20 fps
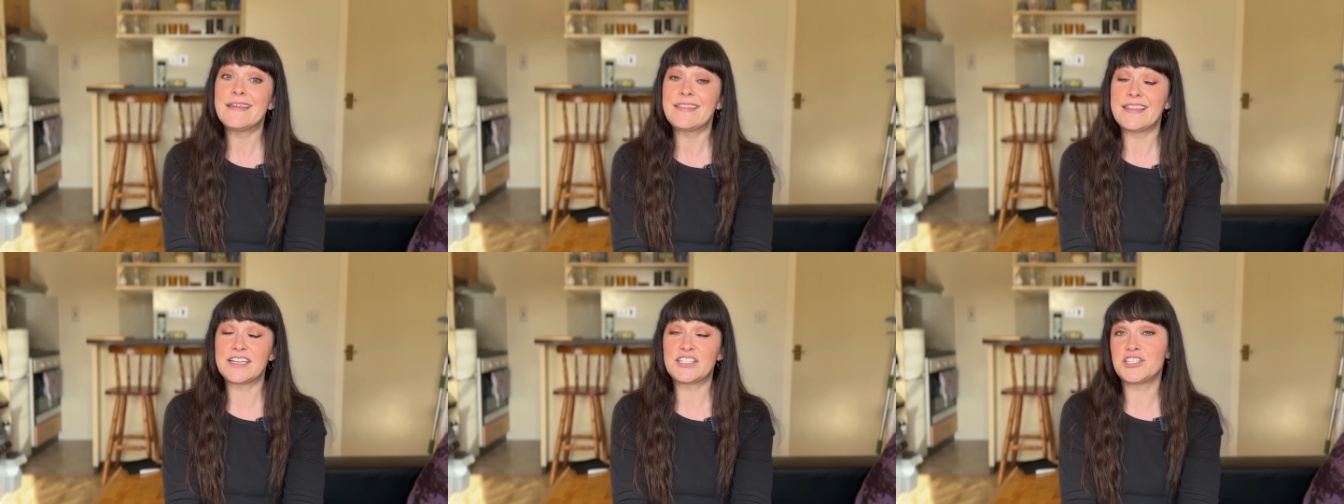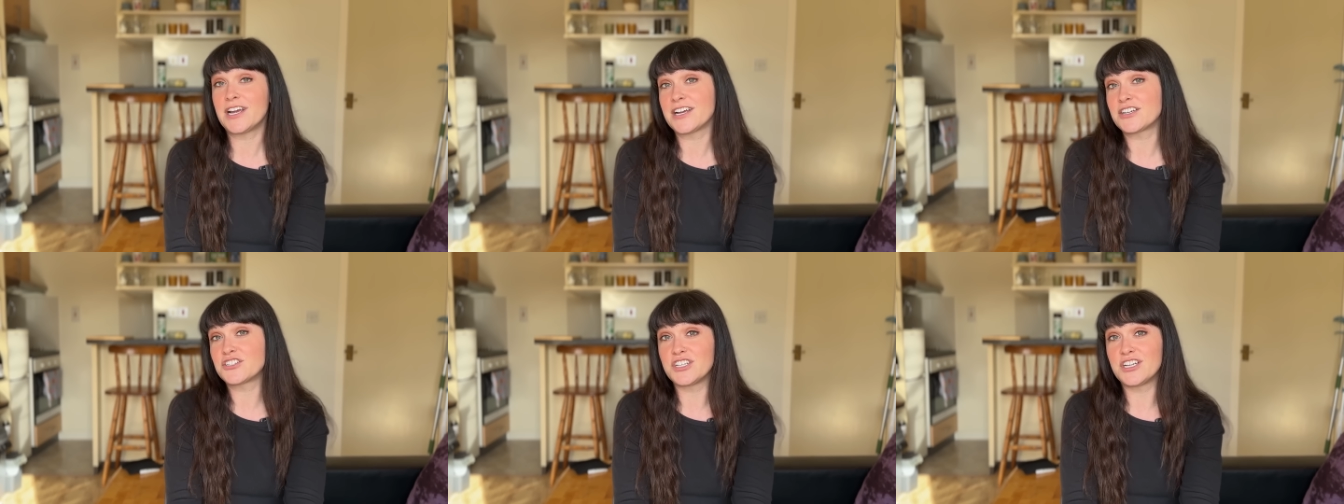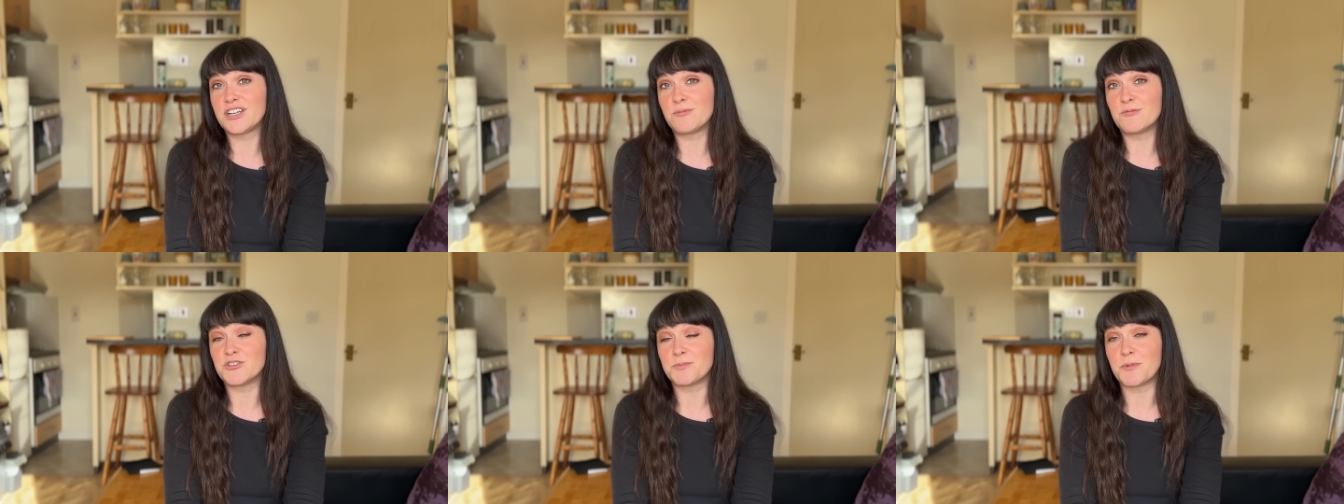that she actually
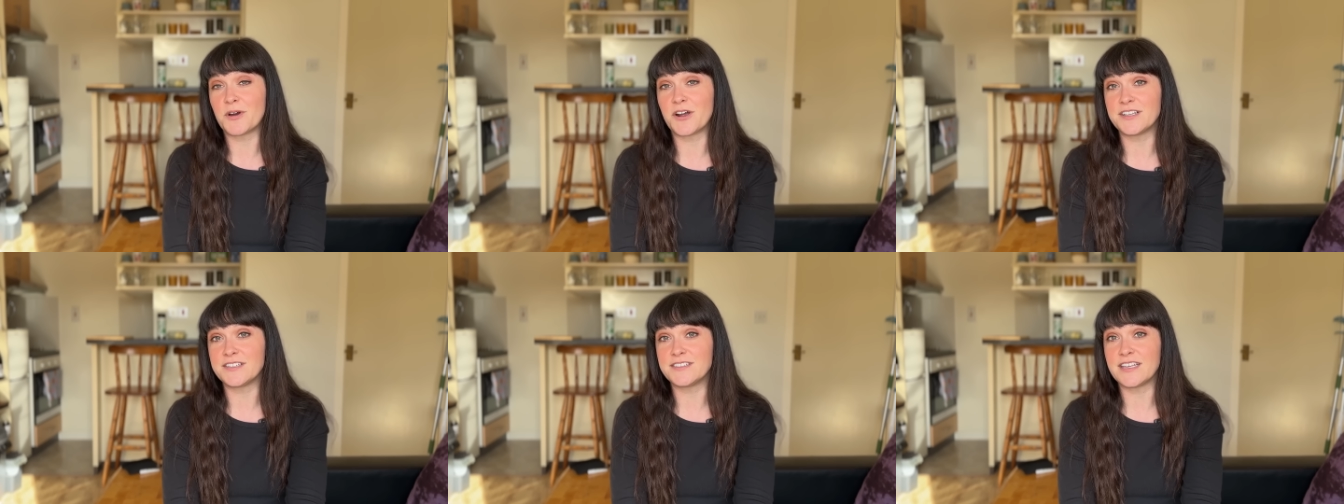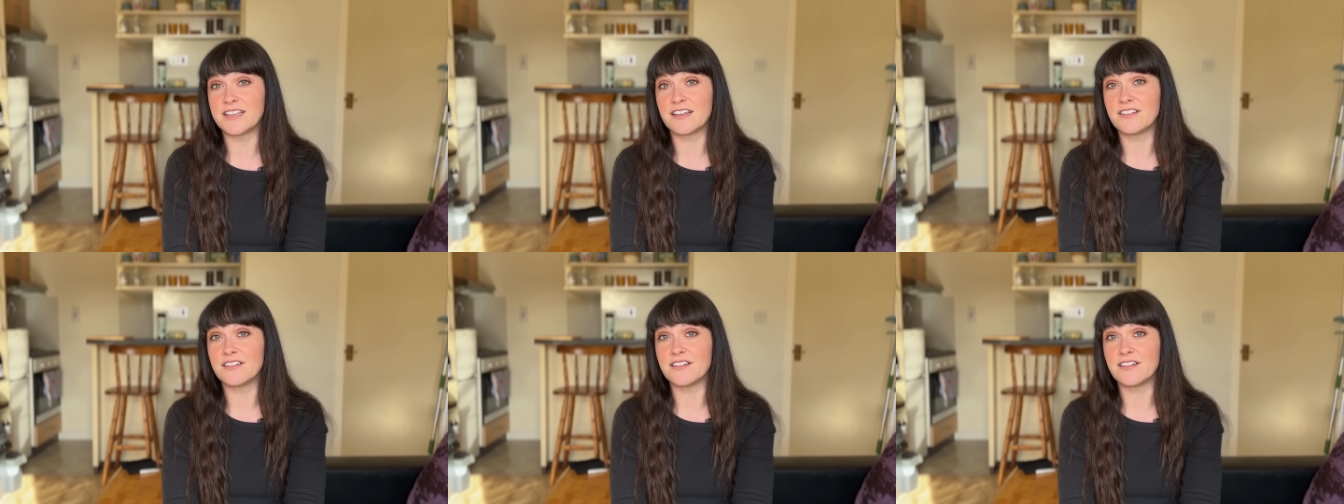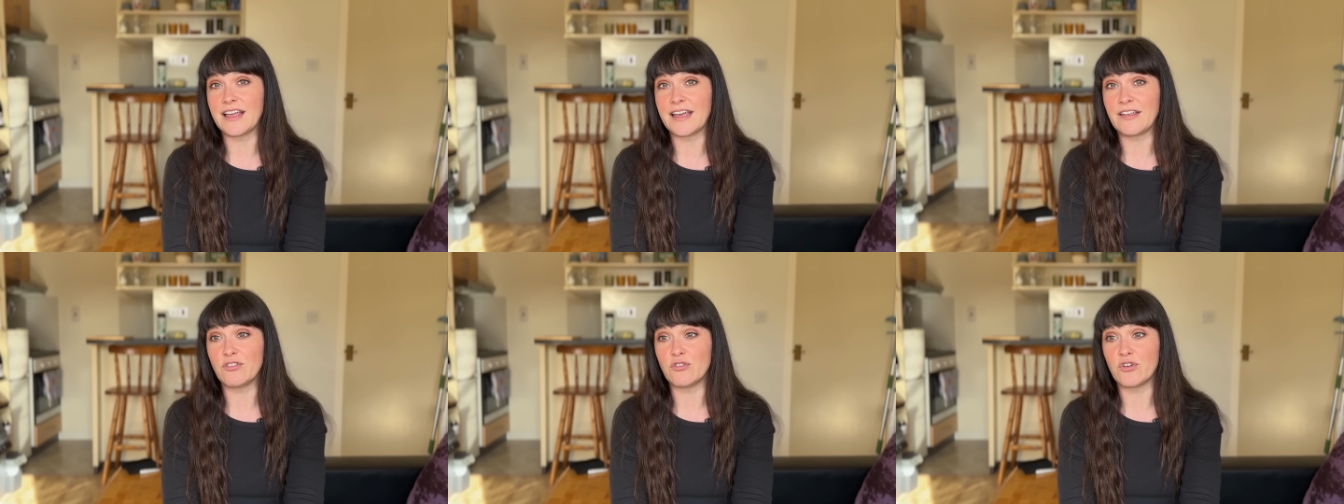did respond and say that the
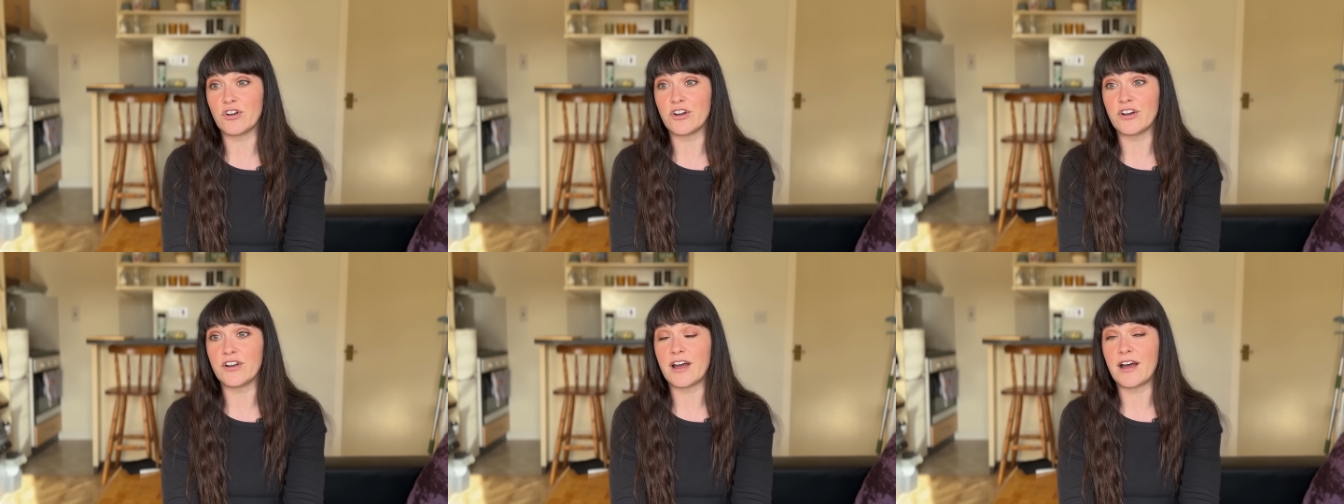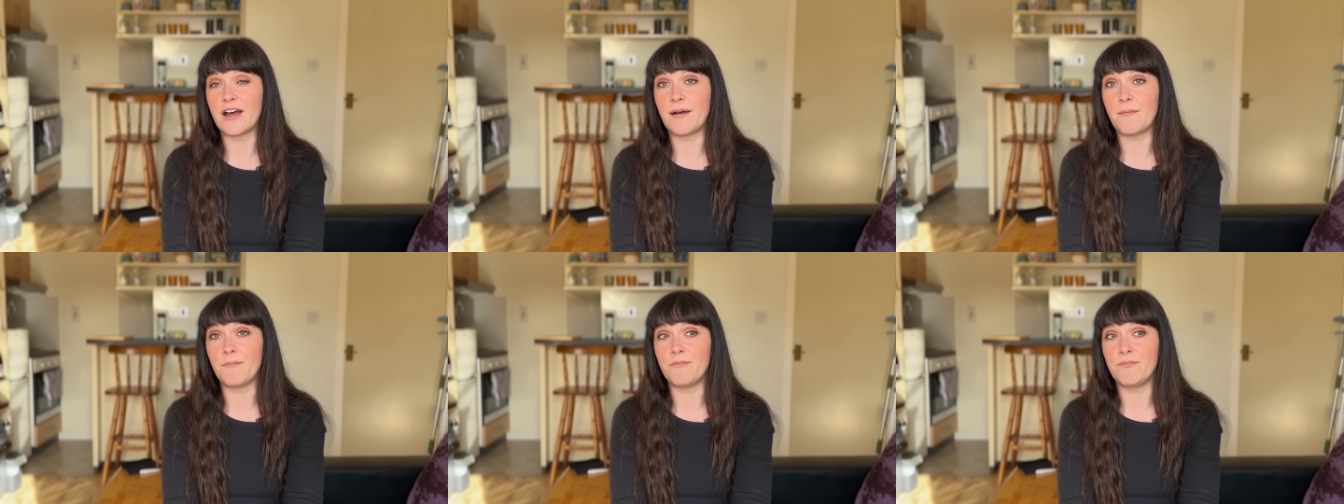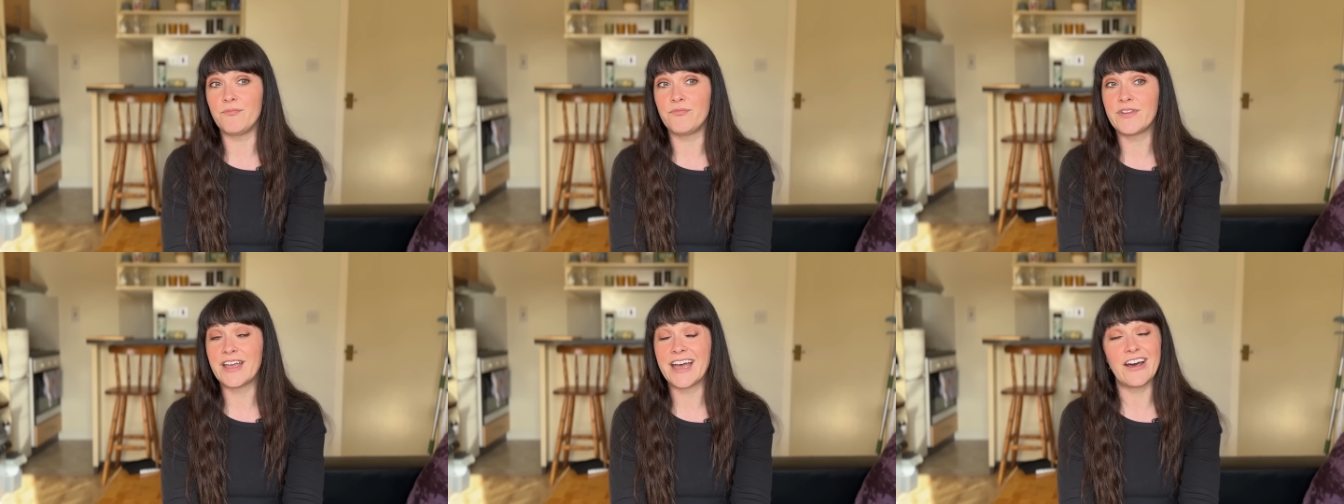landlord
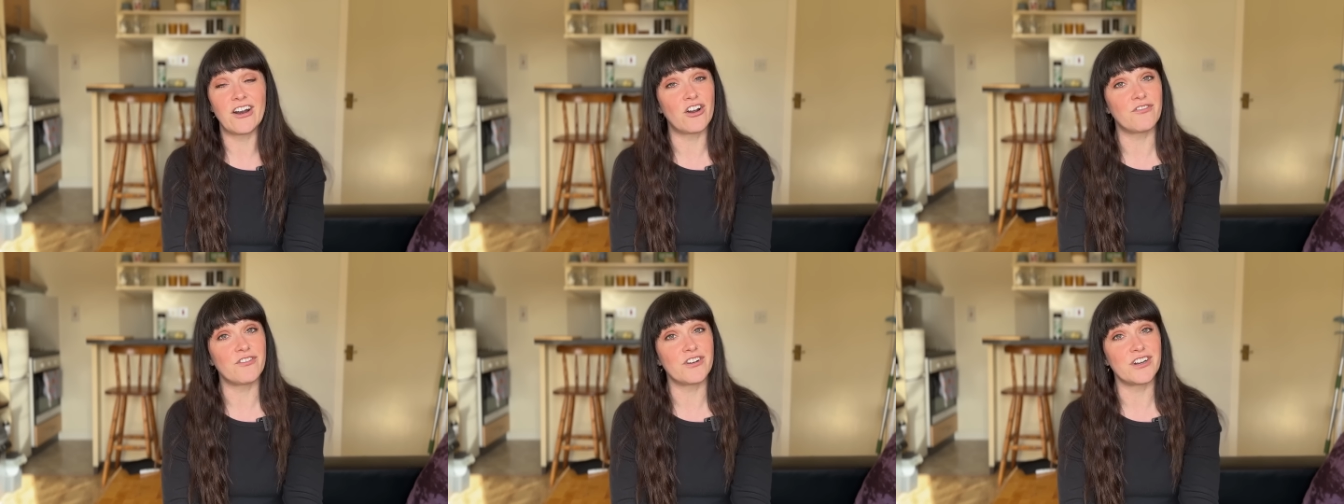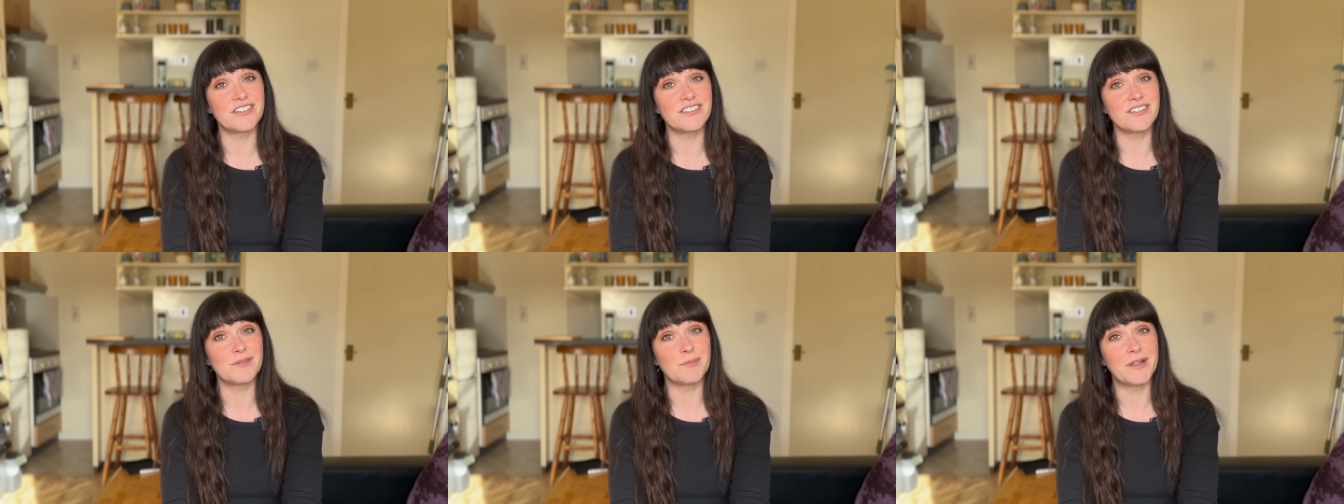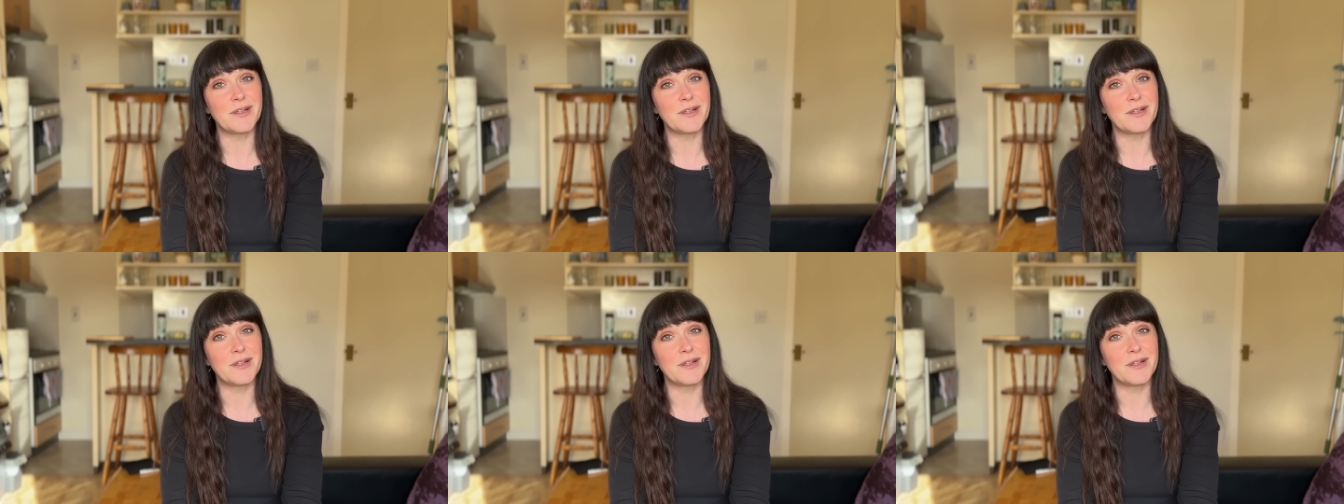had offered us the